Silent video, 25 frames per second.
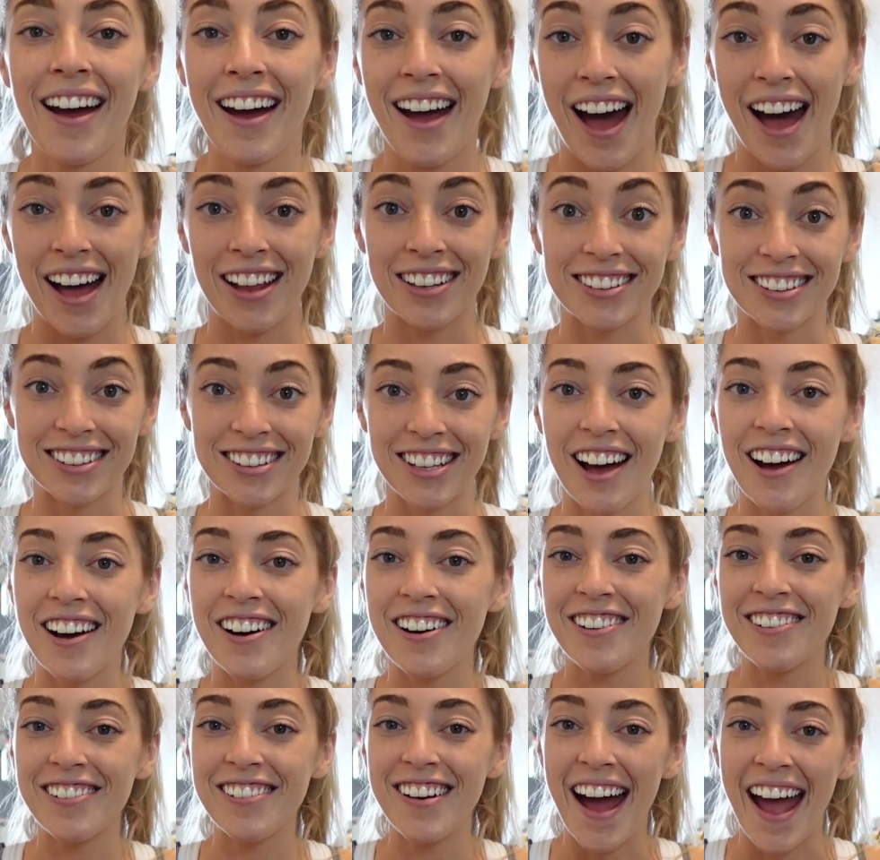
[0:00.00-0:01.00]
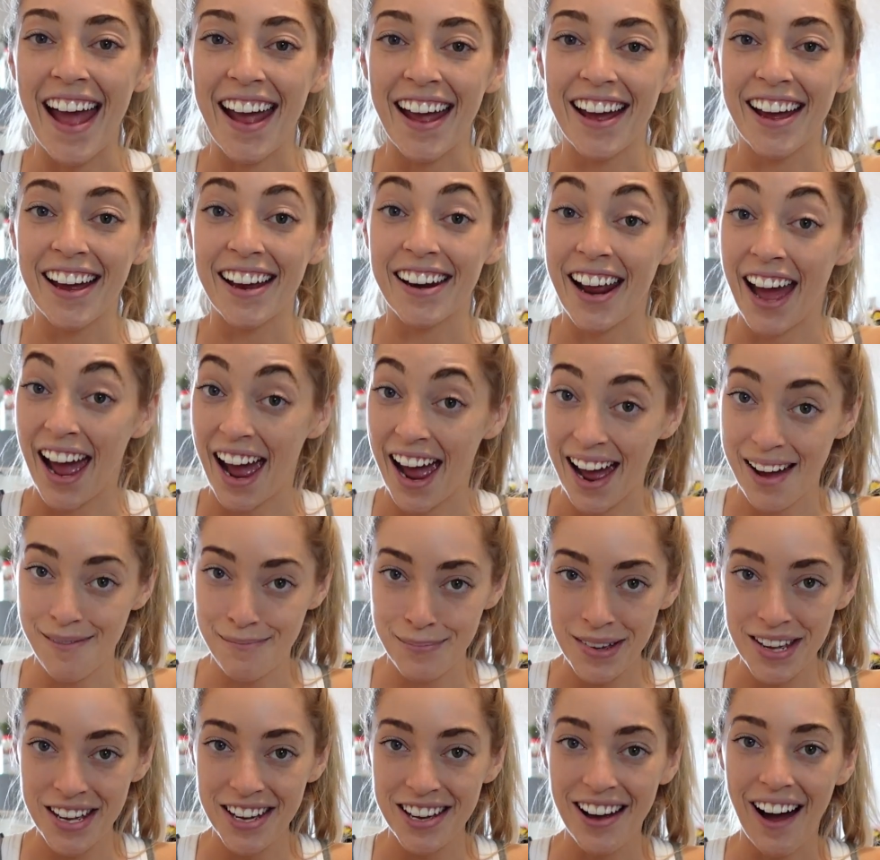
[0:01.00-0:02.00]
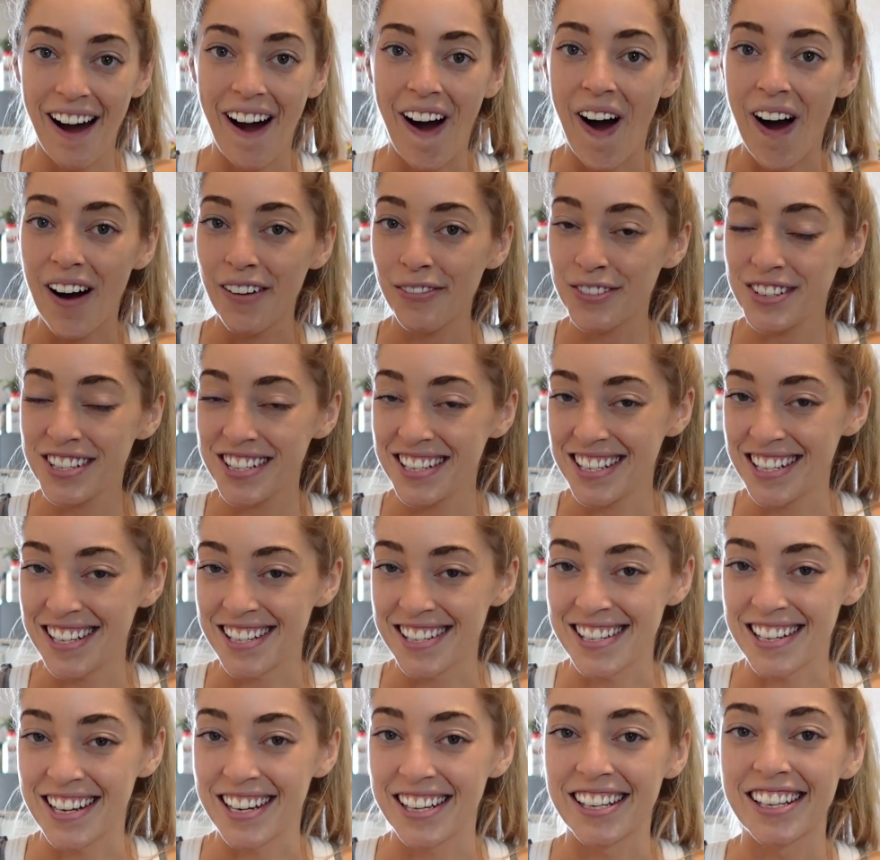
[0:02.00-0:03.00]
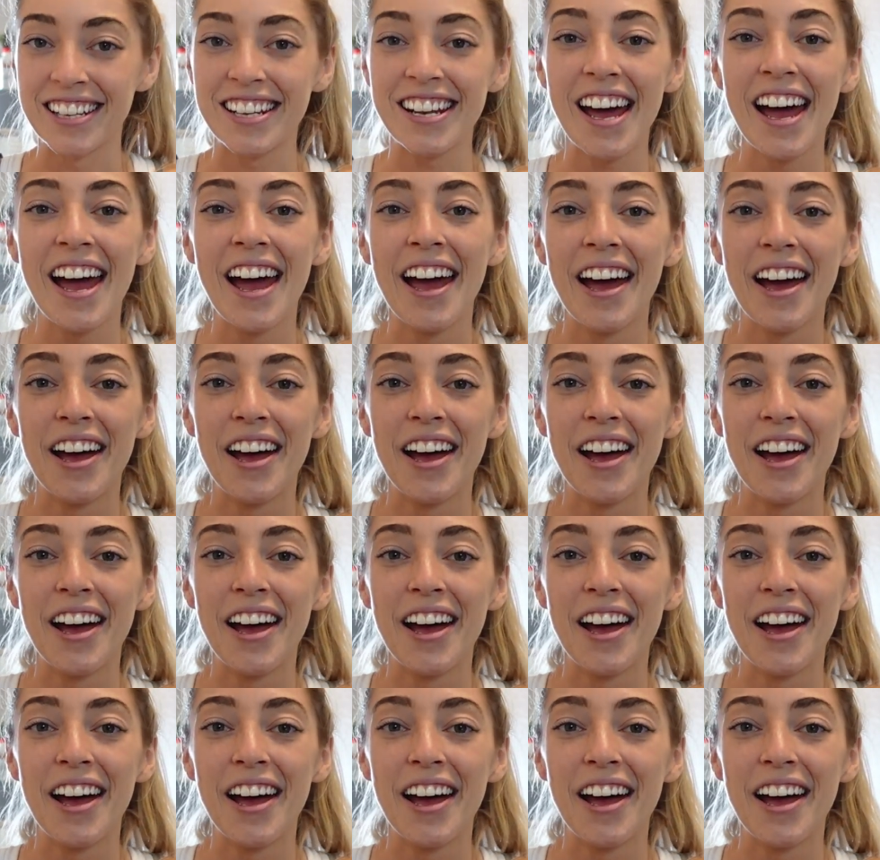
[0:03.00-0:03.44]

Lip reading: Hello and happy off season.